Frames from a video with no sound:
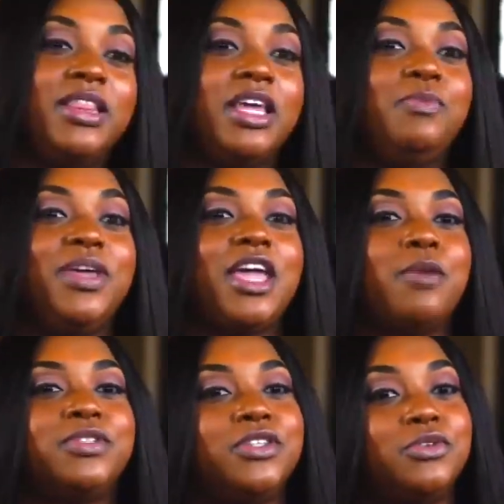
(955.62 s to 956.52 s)
And then being
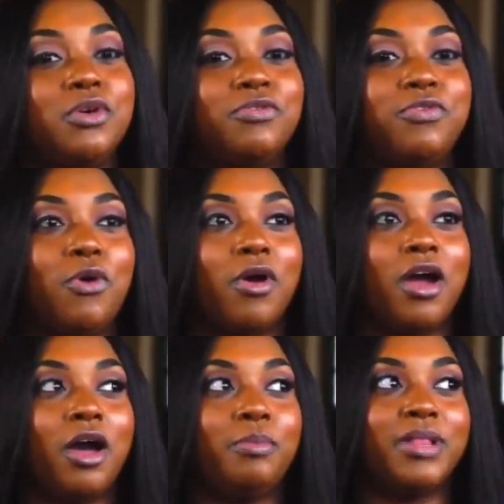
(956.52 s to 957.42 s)
able to do it
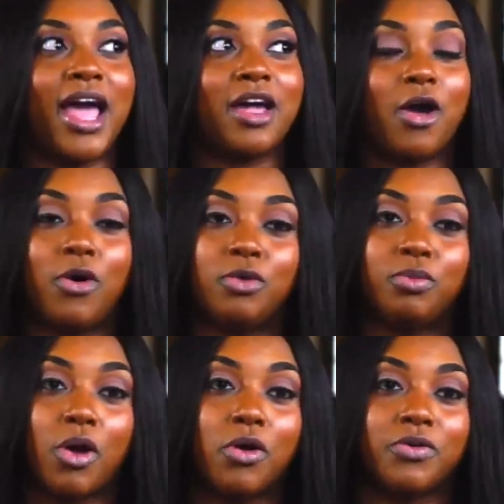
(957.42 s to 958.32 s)
for a
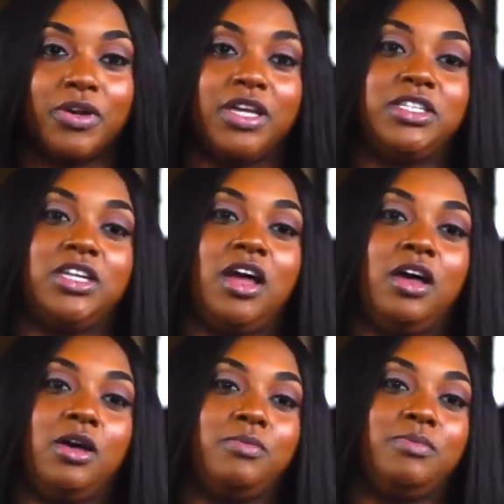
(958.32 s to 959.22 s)
black-owned brokerage
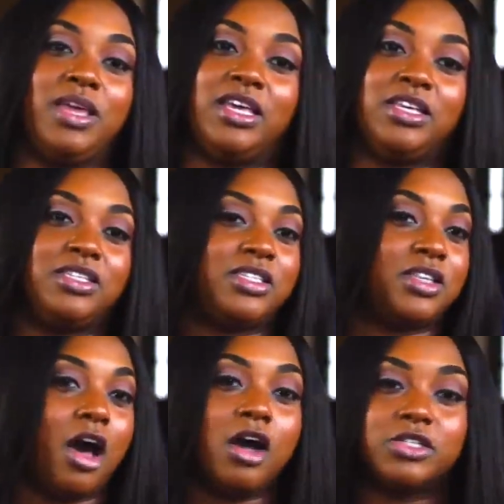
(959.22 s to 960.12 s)
um,
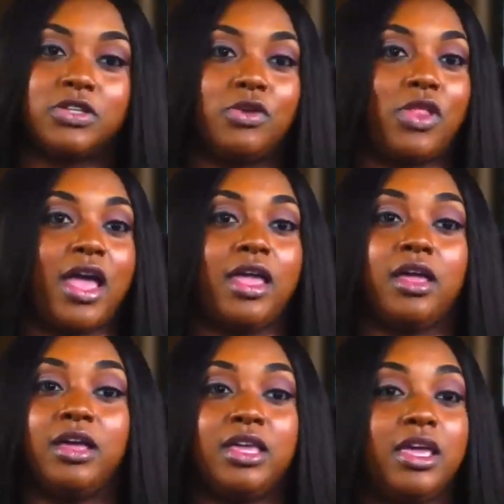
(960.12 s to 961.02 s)
is also
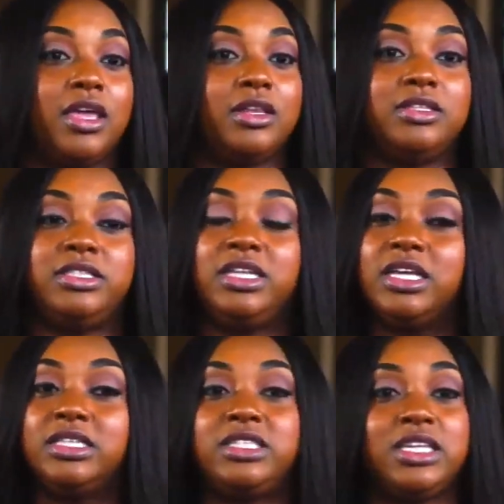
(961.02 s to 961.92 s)
like, again,
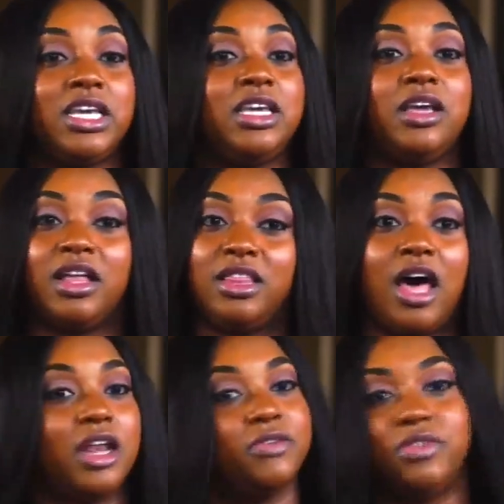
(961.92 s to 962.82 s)
didn't see a
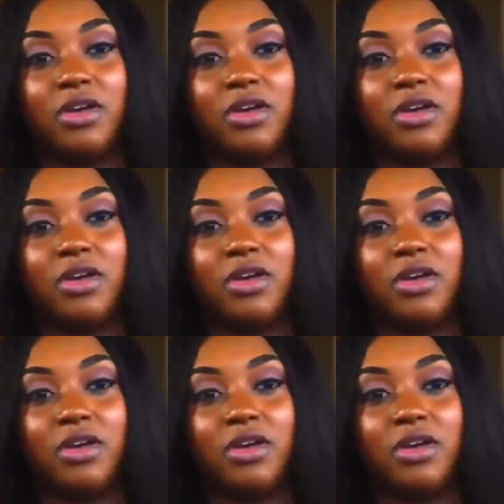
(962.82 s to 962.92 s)
lot of